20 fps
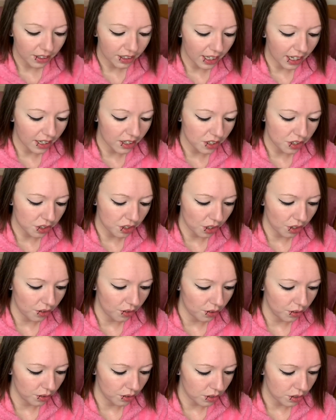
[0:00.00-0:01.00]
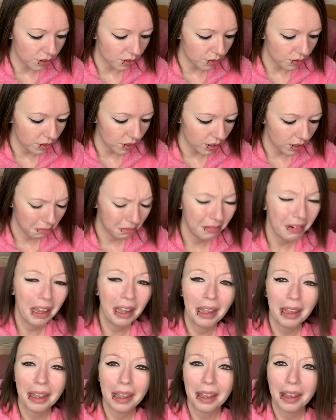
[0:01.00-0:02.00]
That is so old school.
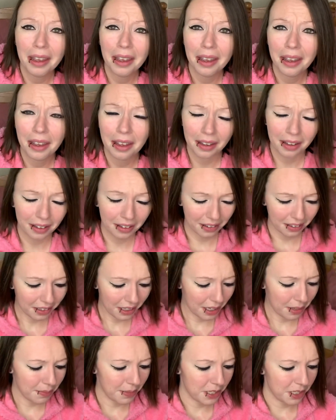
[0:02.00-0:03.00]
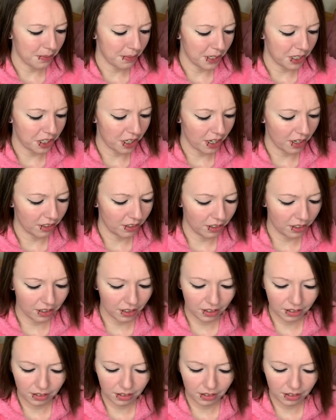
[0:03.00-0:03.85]
I miss my childhood.